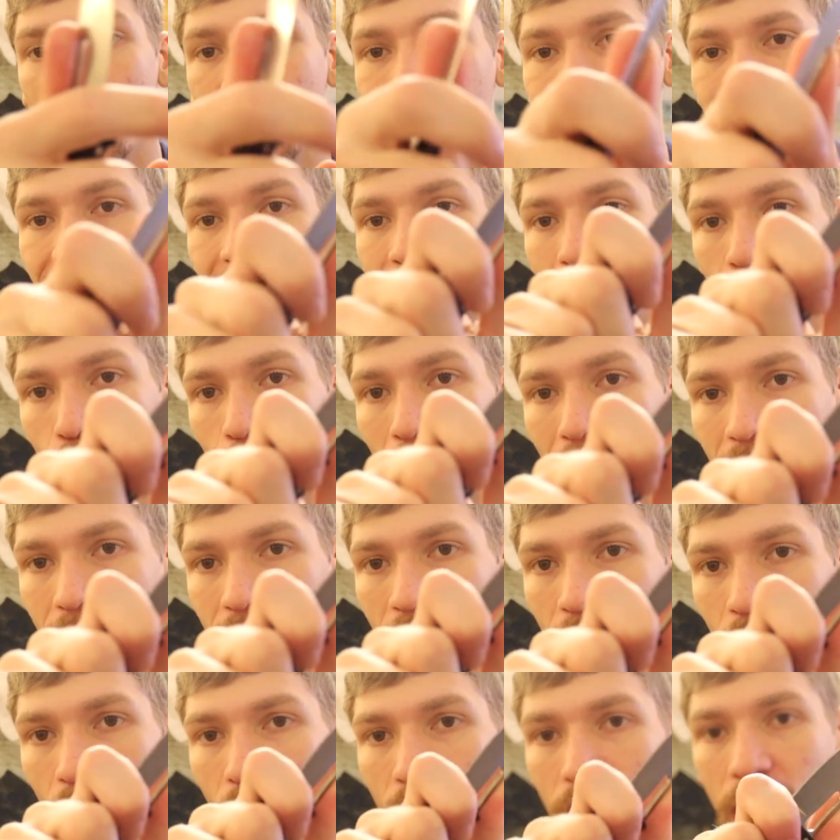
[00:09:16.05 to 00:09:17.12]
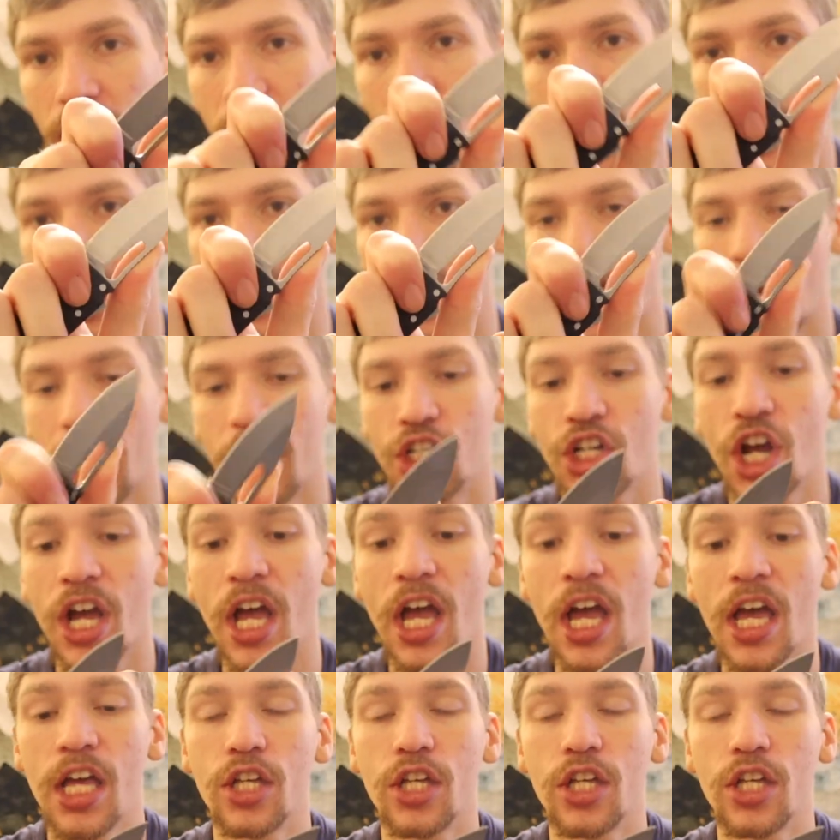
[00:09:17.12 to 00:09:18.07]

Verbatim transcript: like get right there on the cutting edge,